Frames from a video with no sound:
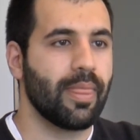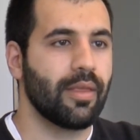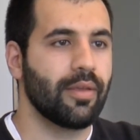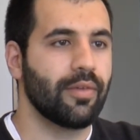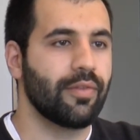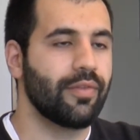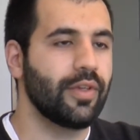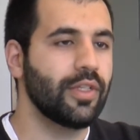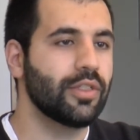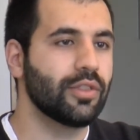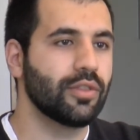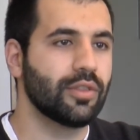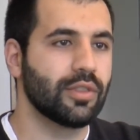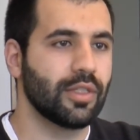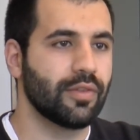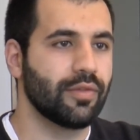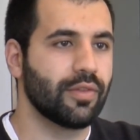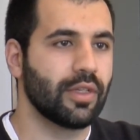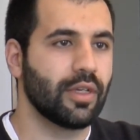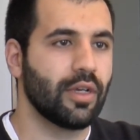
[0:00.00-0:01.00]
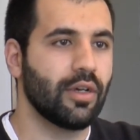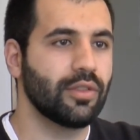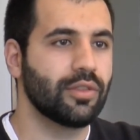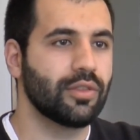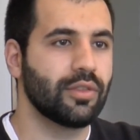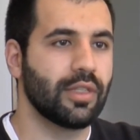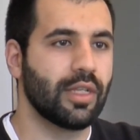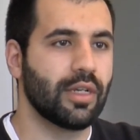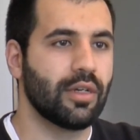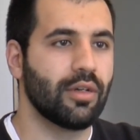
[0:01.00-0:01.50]
features of the
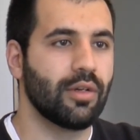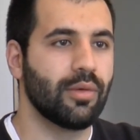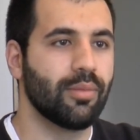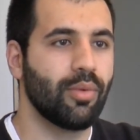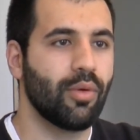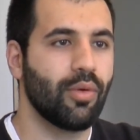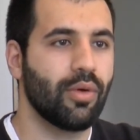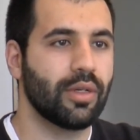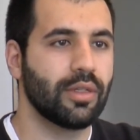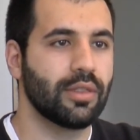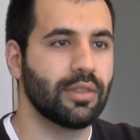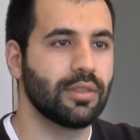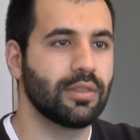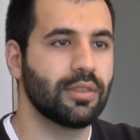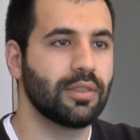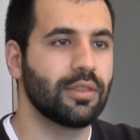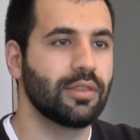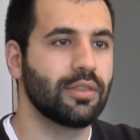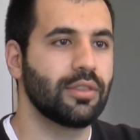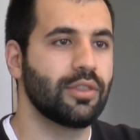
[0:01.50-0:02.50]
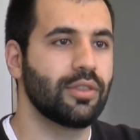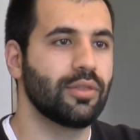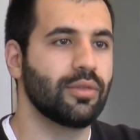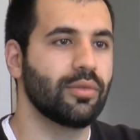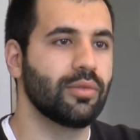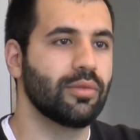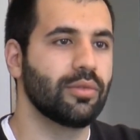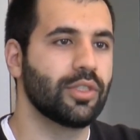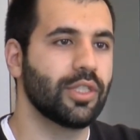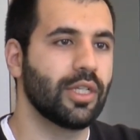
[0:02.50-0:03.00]
culture that are important
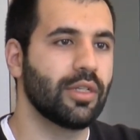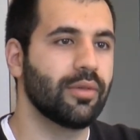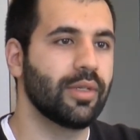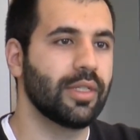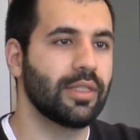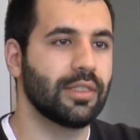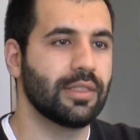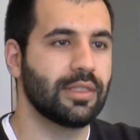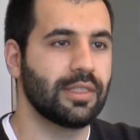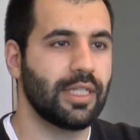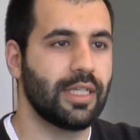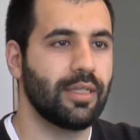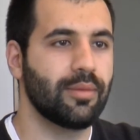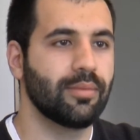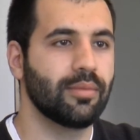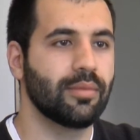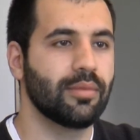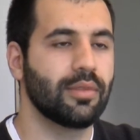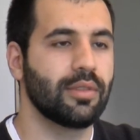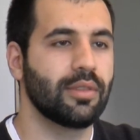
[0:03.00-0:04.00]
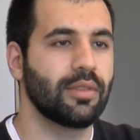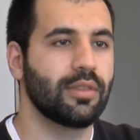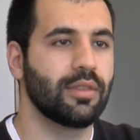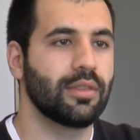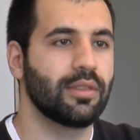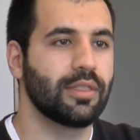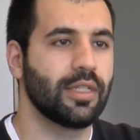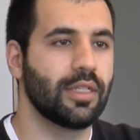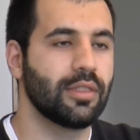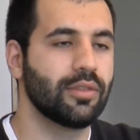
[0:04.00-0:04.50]
to generate the same
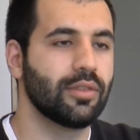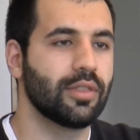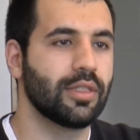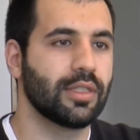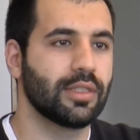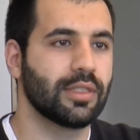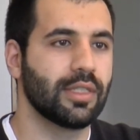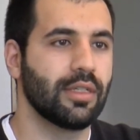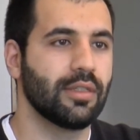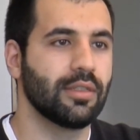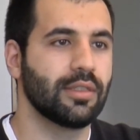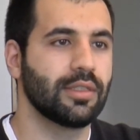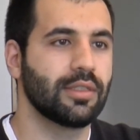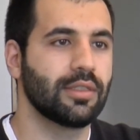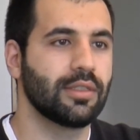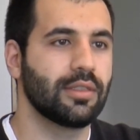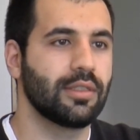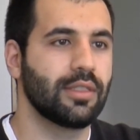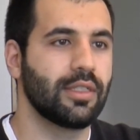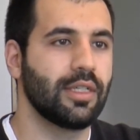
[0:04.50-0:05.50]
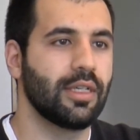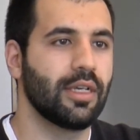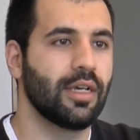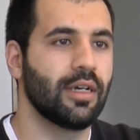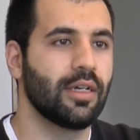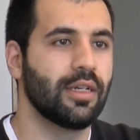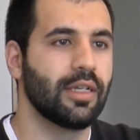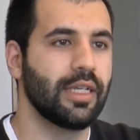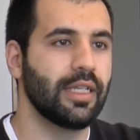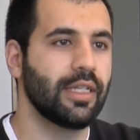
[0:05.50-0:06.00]
dendritic cells
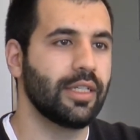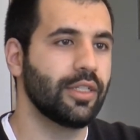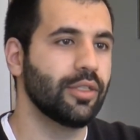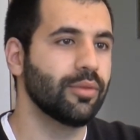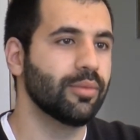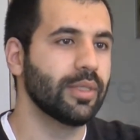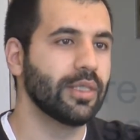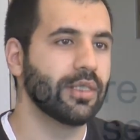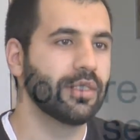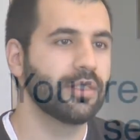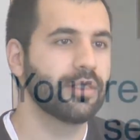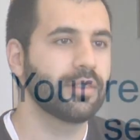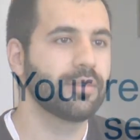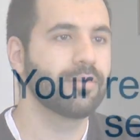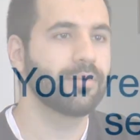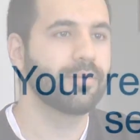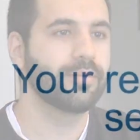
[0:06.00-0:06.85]
in humans.